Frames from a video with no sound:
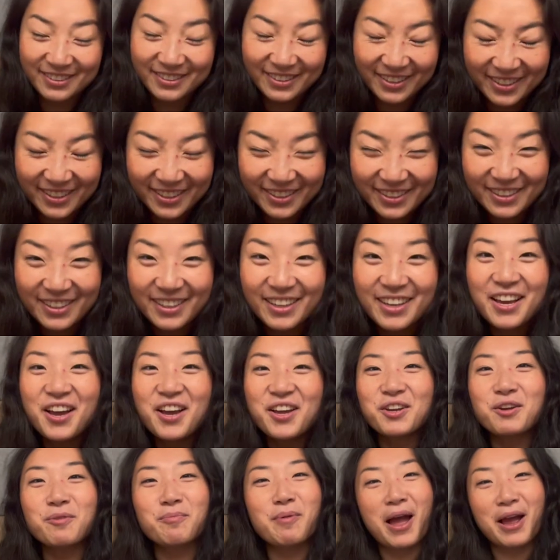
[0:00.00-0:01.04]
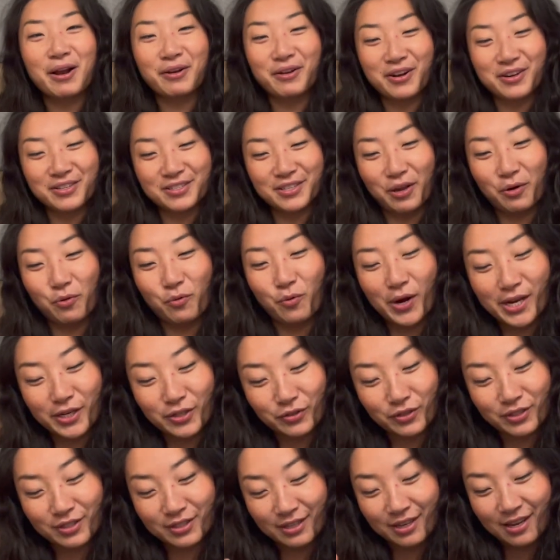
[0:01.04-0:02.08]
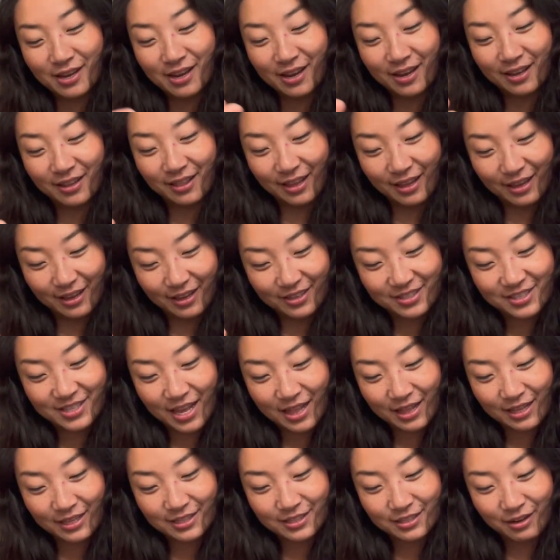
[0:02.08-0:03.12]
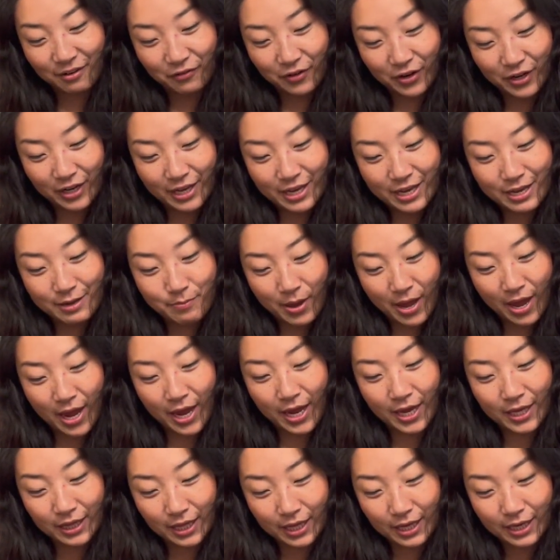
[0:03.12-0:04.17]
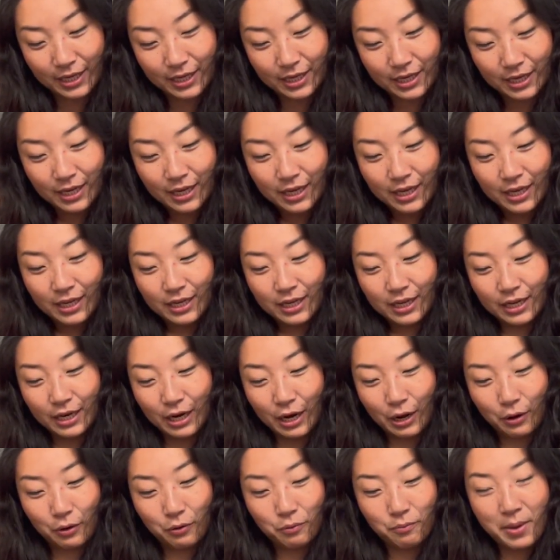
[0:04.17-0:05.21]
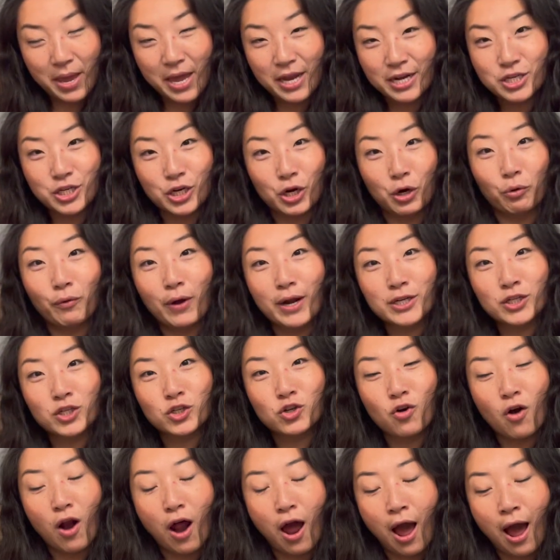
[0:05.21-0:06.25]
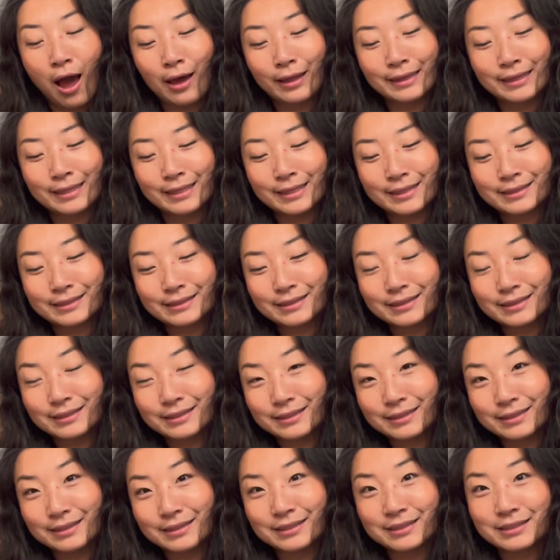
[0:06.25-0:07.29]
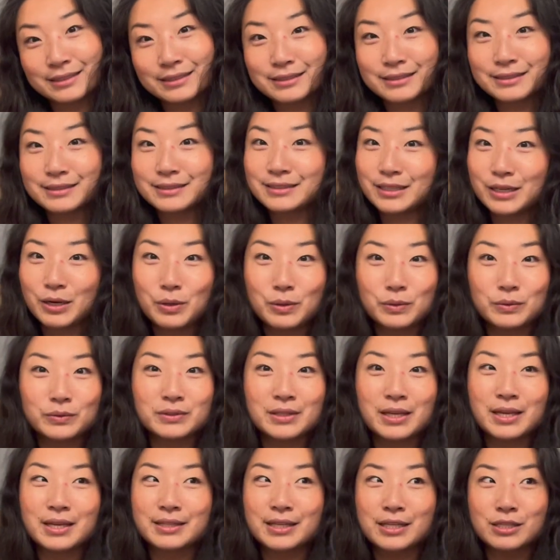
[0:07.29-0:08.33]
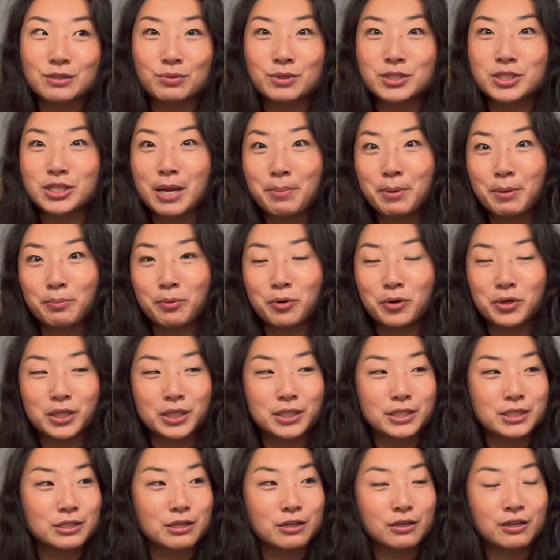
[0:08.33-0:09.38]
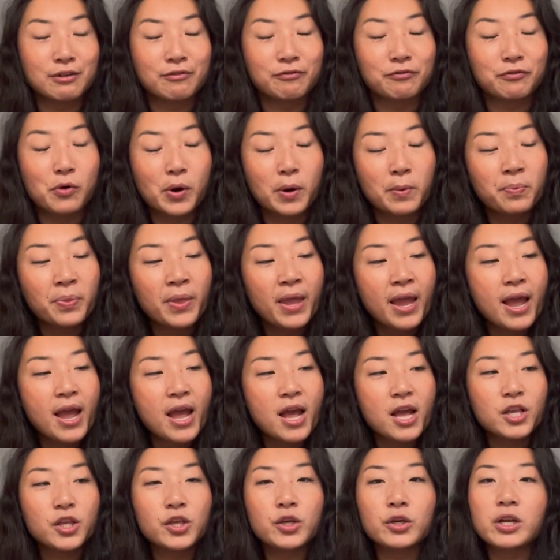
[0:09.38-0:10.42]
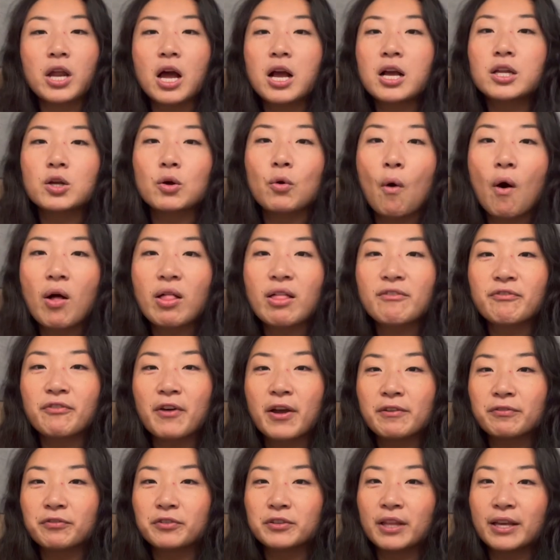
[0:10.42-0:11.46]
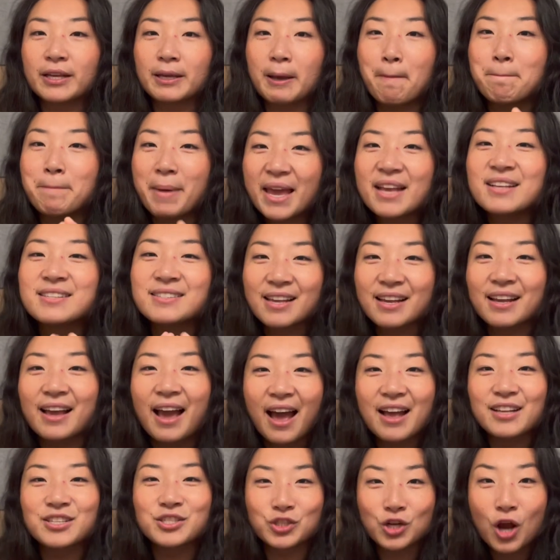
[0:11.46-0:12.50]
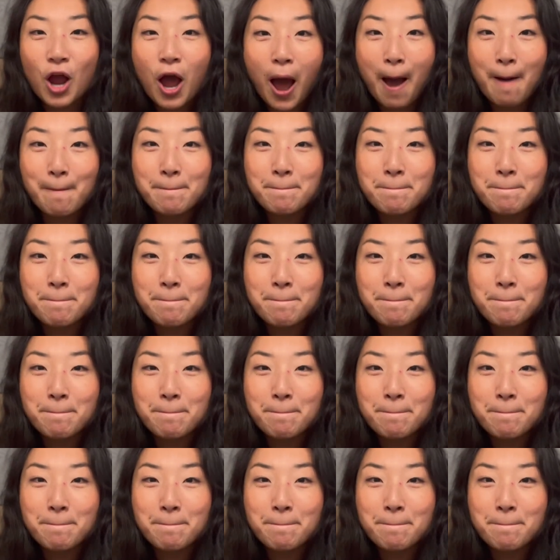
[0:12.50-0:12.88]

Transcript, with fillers: like, your background is like waitressing, like selling stuff on eBay, like you know, managing a restaurant, like." Ugh. I don't think that's what JP Morgan's looking for. You're not going to qualify for like a basic ass job.